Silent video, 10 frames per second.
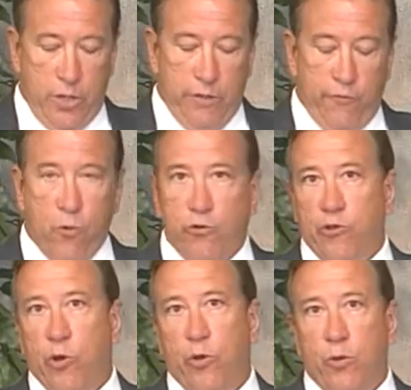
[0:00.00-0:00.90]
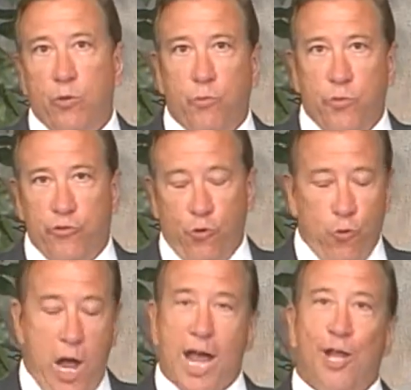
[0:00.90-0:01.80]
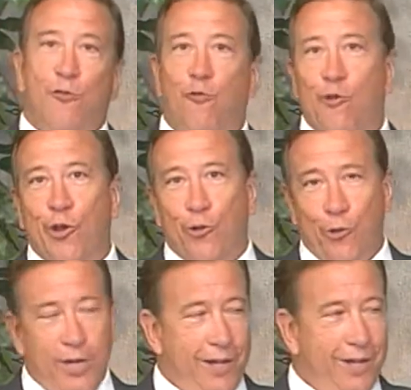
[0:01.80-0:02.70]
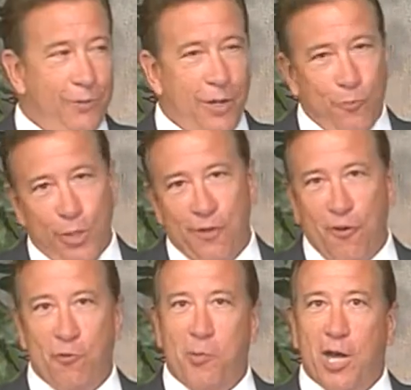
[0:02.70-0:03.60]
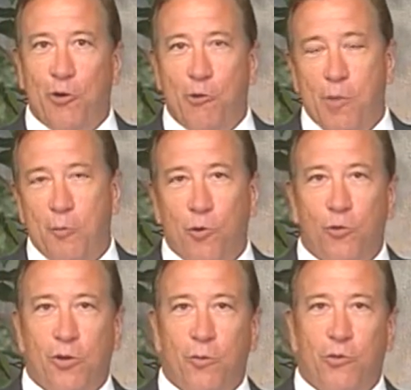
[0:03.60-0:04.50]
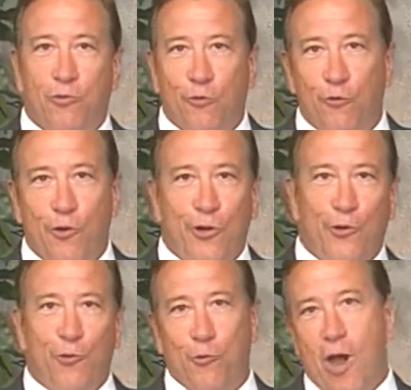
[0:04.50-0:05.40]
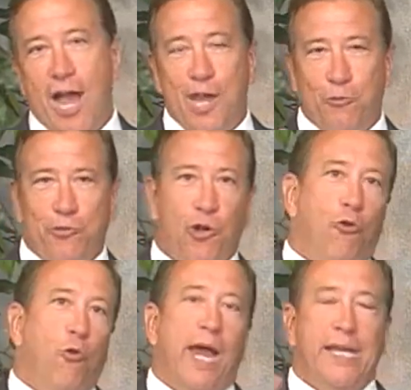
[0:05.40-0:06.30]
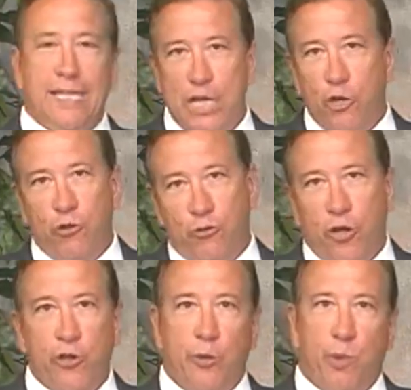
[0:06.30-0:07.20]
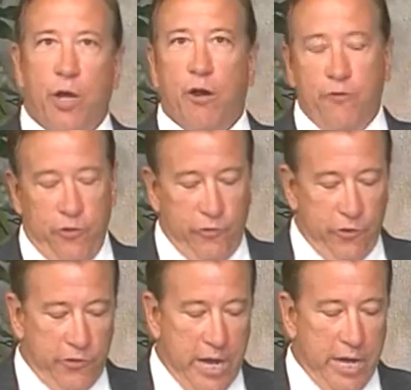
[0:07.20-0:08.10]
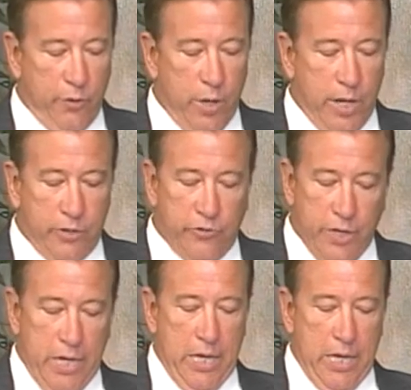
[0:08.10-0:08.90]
Unfortunately, Mr. Ryan Friel, and I believe everybody remembered Mr. Friel. Ryan was a great utility player for the Cincinnati Reds.